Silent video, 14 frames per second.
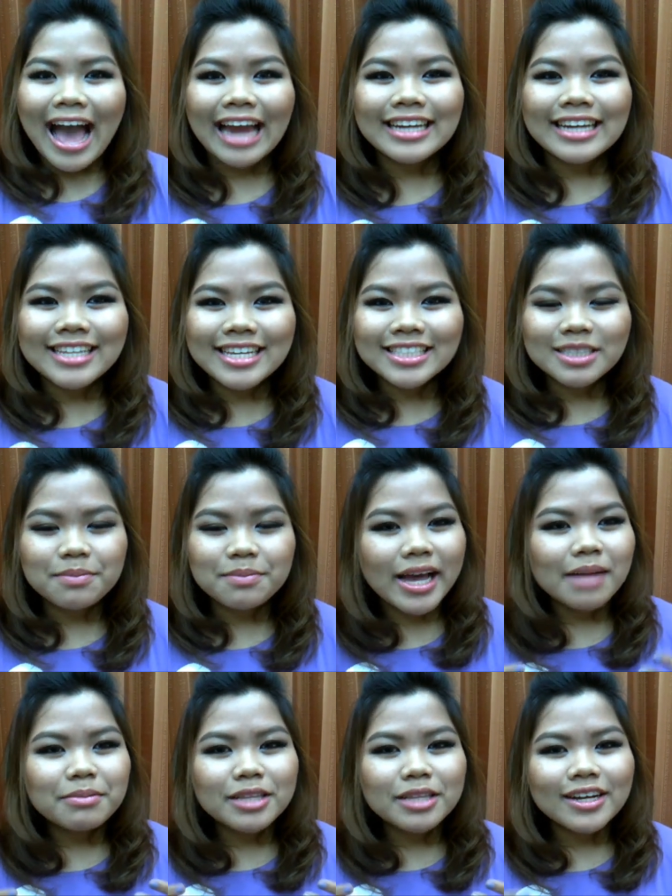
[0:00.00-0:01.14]
And this
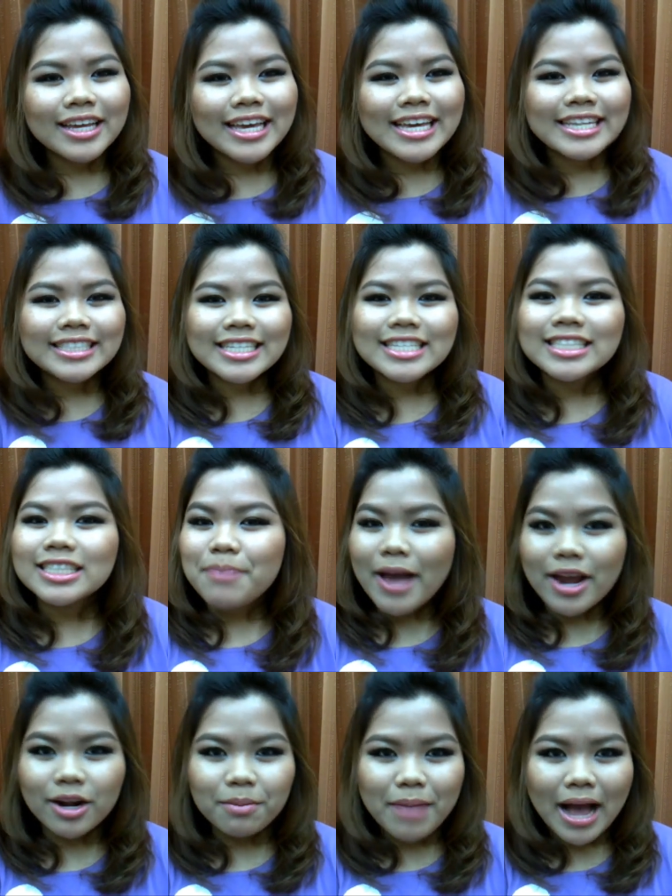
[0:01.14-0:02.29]
makeup look is
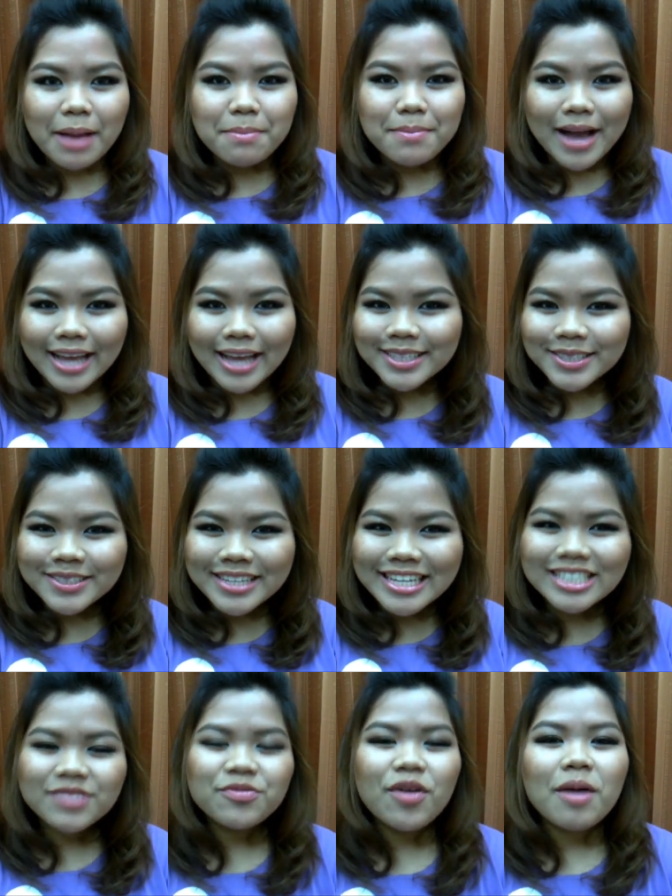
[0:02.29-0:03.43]
inspired by Mila
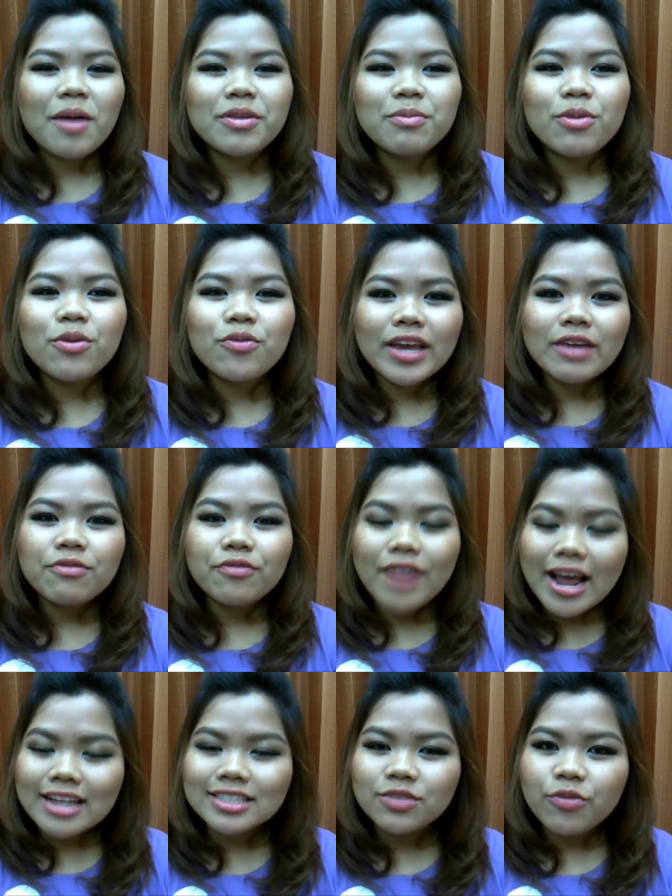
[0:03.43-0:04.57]
Kunis from the movie
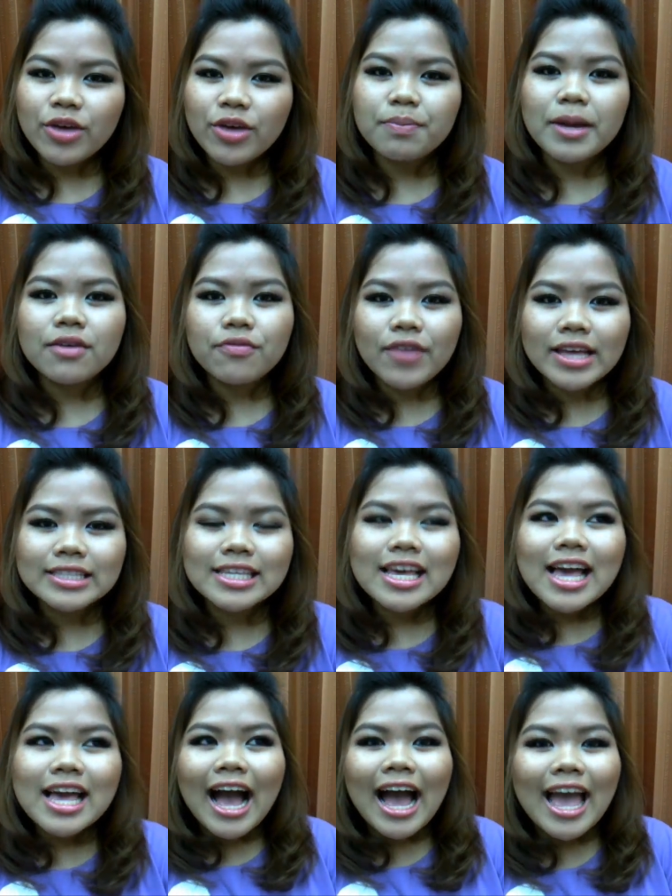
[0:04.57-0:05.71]
Friends with Benefits.
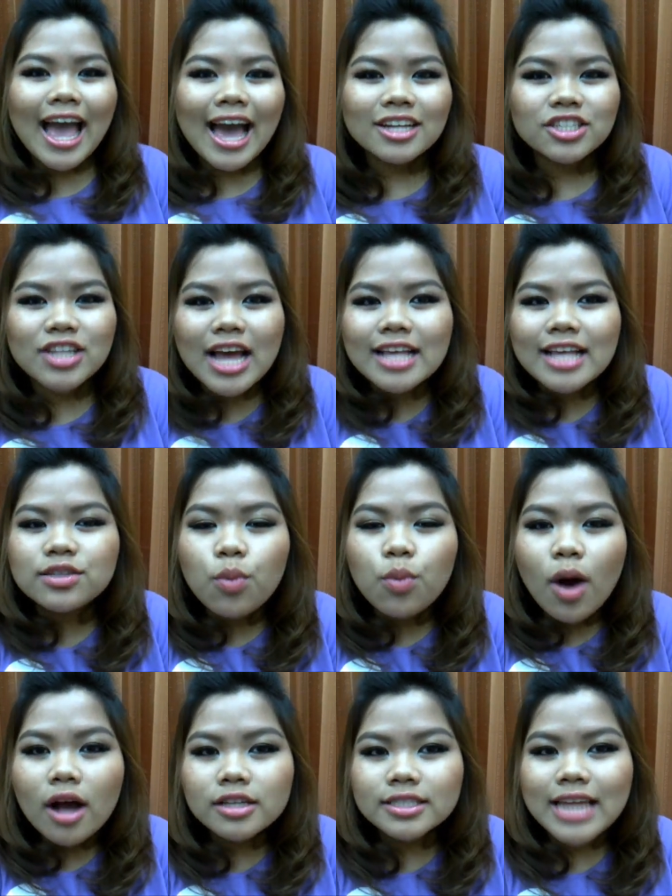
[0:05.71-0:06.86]
I had a chance to
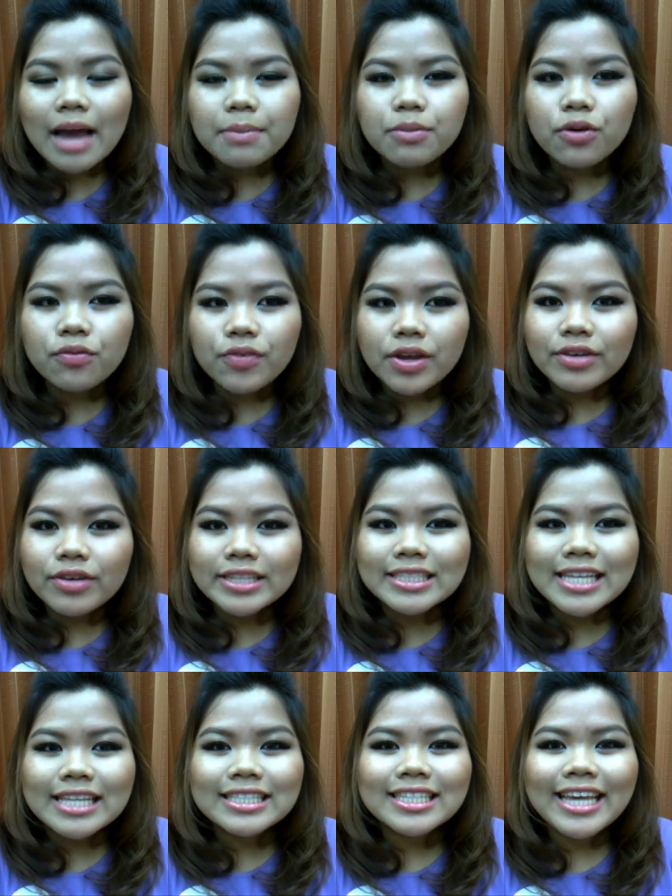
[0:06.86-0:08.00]
watch that movie
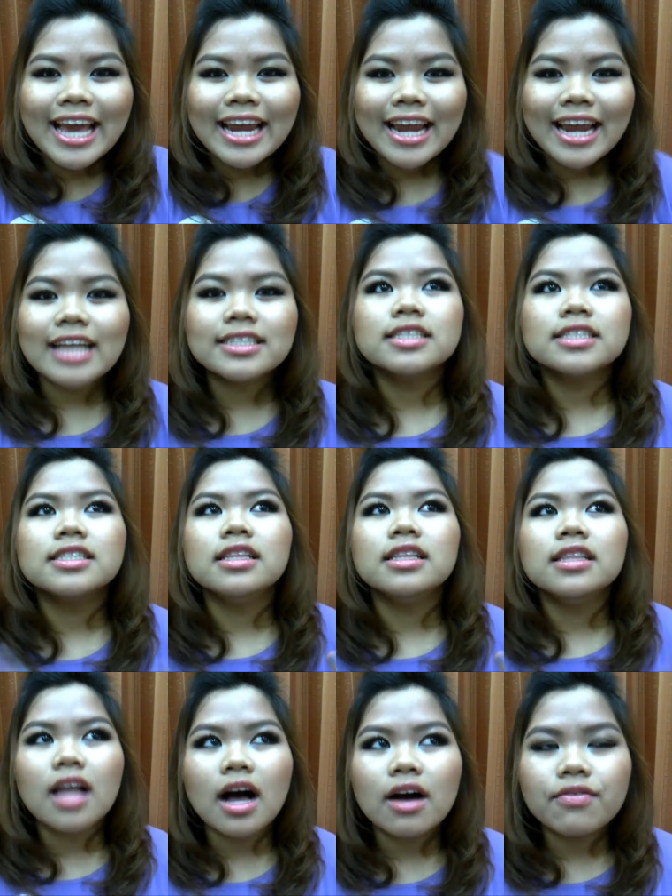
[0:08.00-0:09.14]
recently and I just
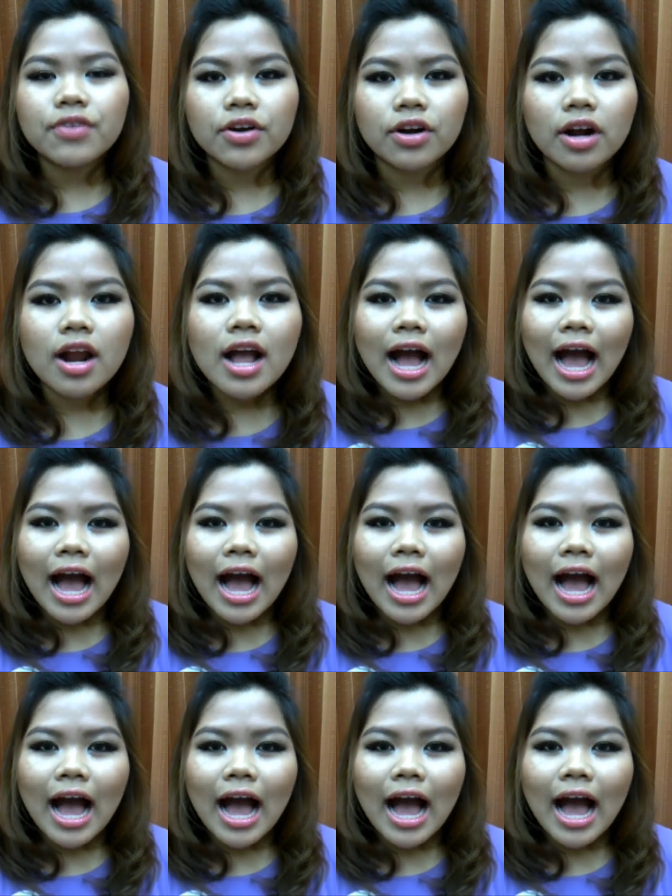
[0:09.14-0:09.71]
love her.